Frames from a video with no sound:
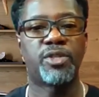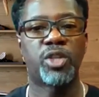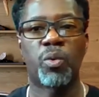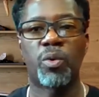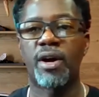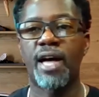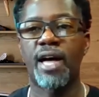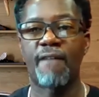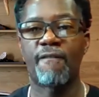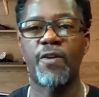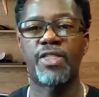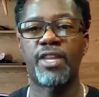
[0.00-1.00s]
So
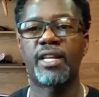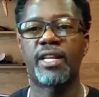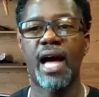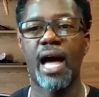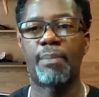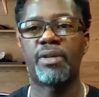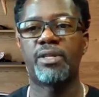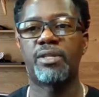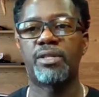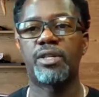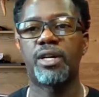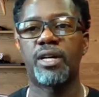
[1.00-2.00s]
everything that
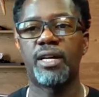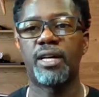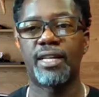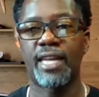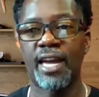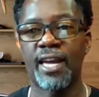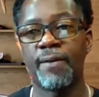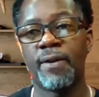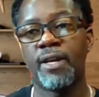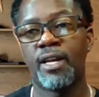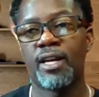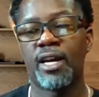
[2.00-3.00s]
happens,
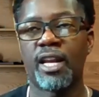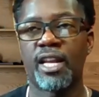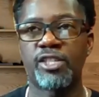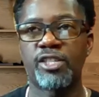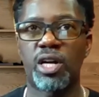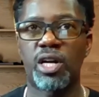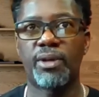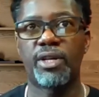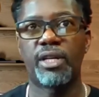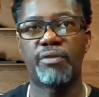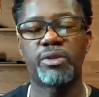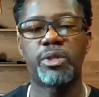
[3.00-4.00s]
again, and let's talk
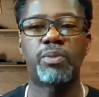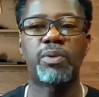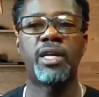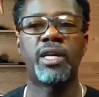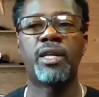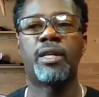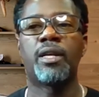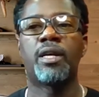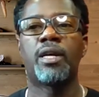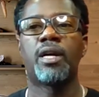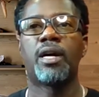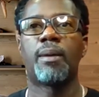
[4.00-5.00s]
about the difference between
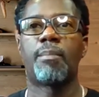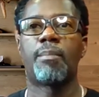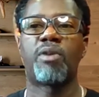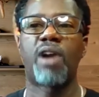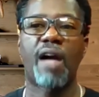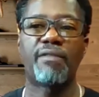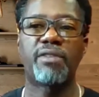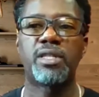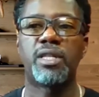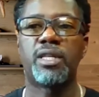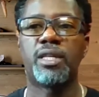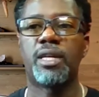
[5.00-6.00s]

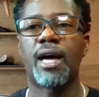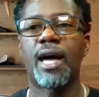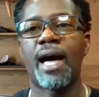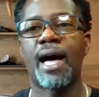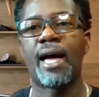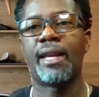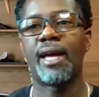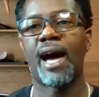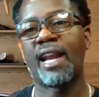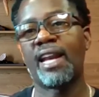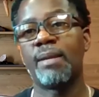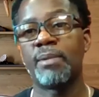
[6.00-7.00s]
privacy and
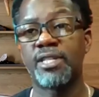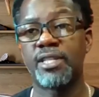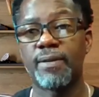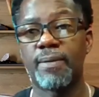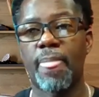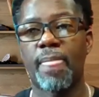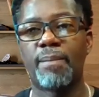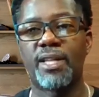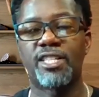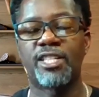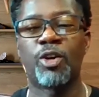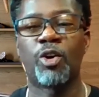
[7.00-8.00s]
anonymity,
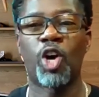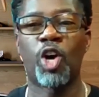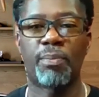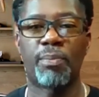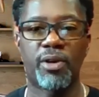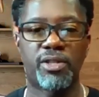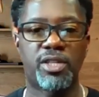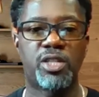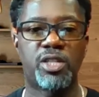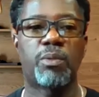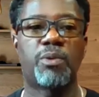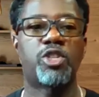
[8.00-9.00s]
because I know a lot of
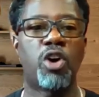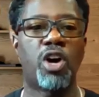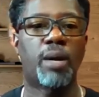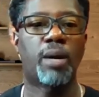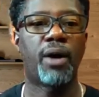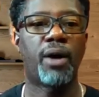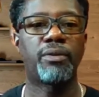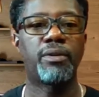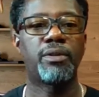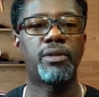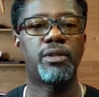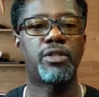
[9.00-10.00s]
persons, when we talk about
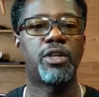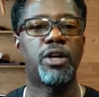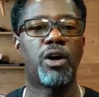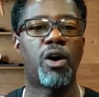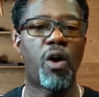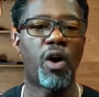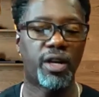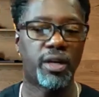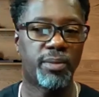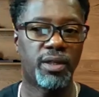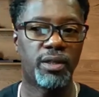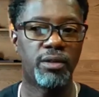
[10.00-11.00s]
the
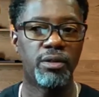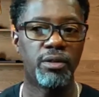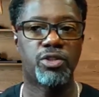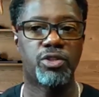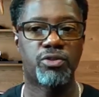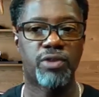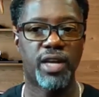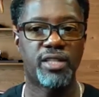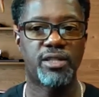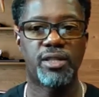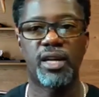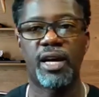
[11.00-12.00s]
auditable
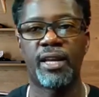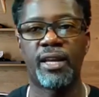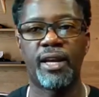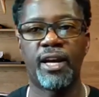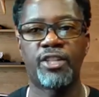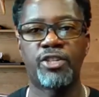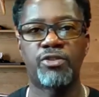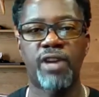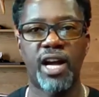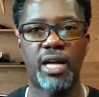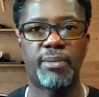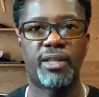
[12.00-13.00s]
trace and
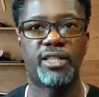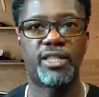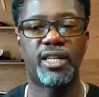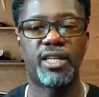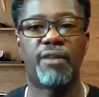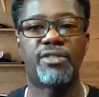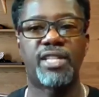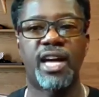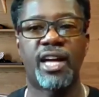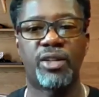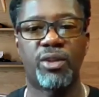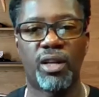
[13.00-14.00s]
trackability of
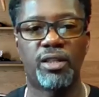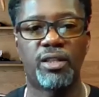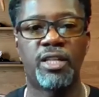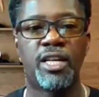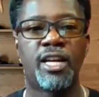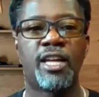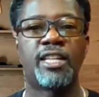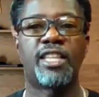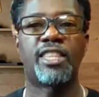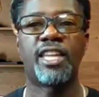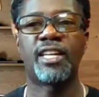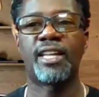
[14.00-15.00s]
SandDollar,
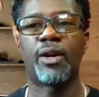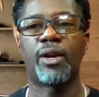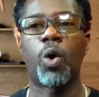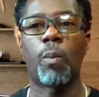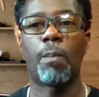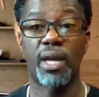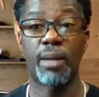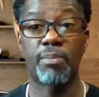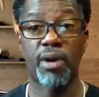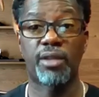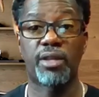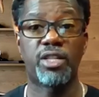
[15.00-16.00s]
they think that, oh,
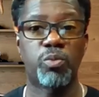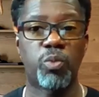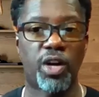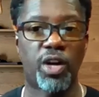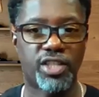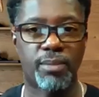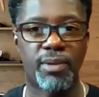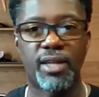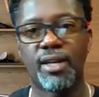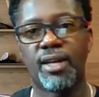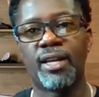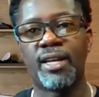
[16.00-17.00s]
Big Brother is watching
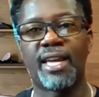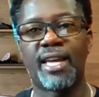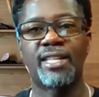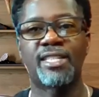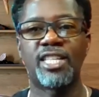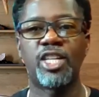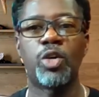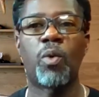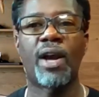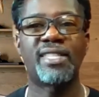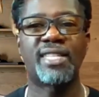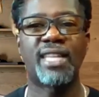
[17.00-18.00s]
me and they can see
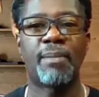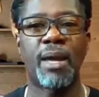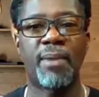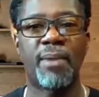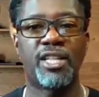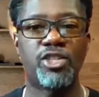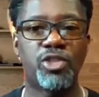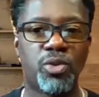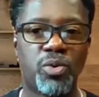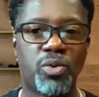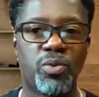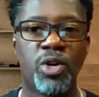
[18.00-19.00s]
who I sent my money
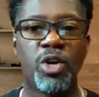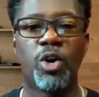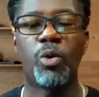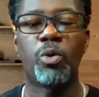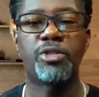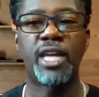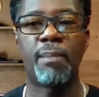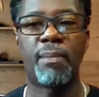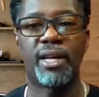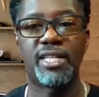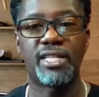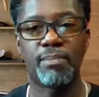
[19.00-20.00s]
to or who sent
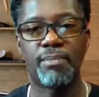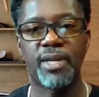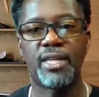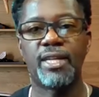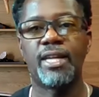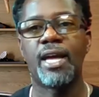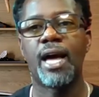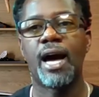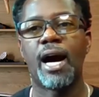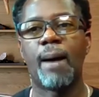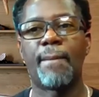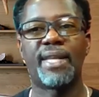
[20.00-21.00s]
money to me.
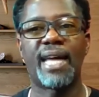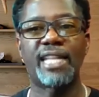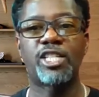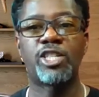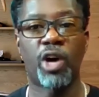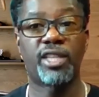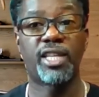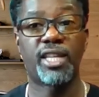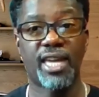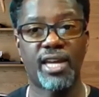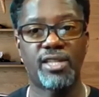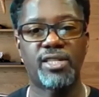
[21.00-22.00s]
But that's not
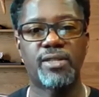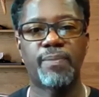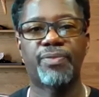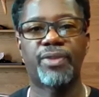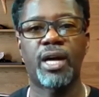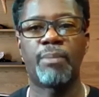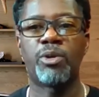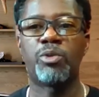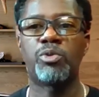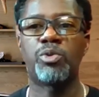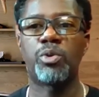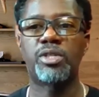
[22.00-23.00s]
the case.
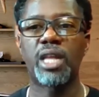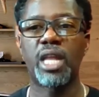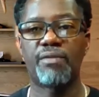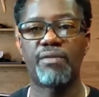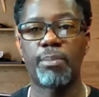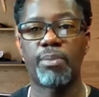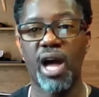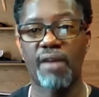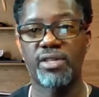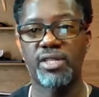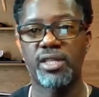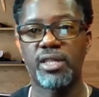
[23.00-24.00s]
You do still have your
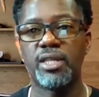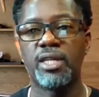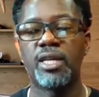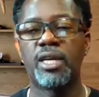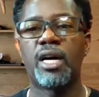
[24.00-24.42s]
privacy.